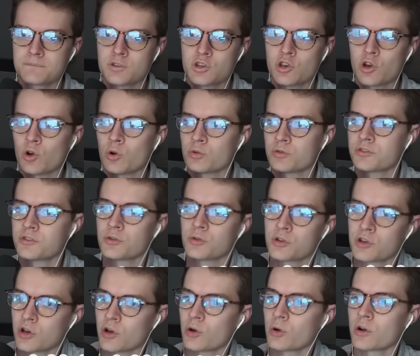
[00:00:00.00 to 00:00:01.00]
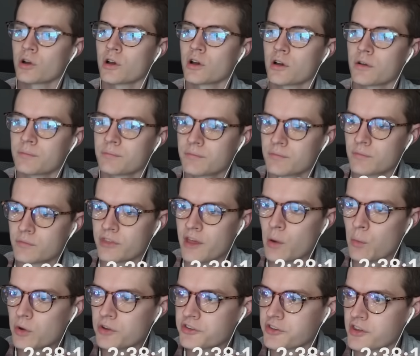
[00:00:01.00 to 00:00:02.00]
go do Koga. That
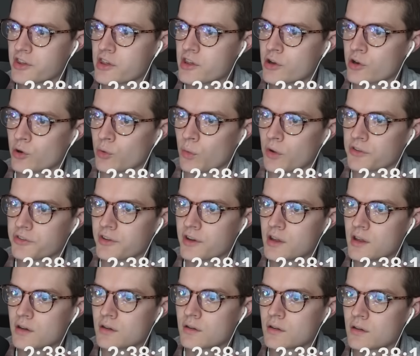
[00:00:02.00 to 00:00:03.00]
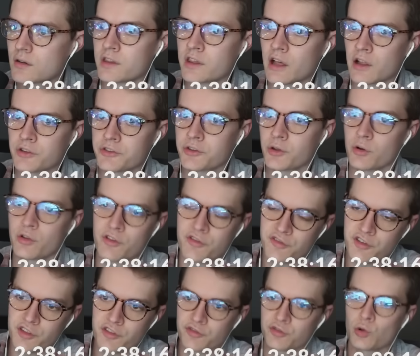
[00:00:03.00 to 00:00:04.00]
was here, wasn't it? Yeah, let's go to the
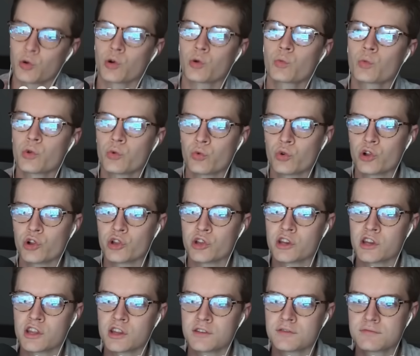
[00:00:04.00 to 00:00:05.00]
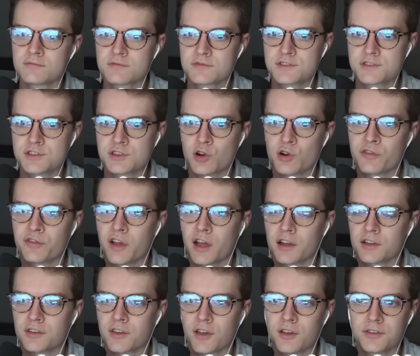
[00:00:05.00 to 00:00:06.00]
5th floor. We really need surf
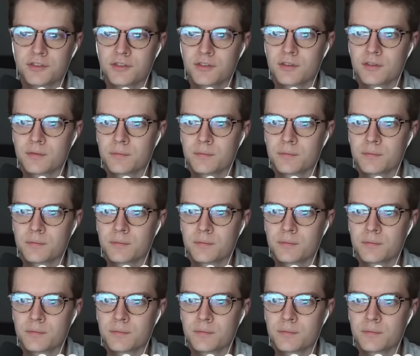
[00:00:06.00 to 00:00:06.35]
access.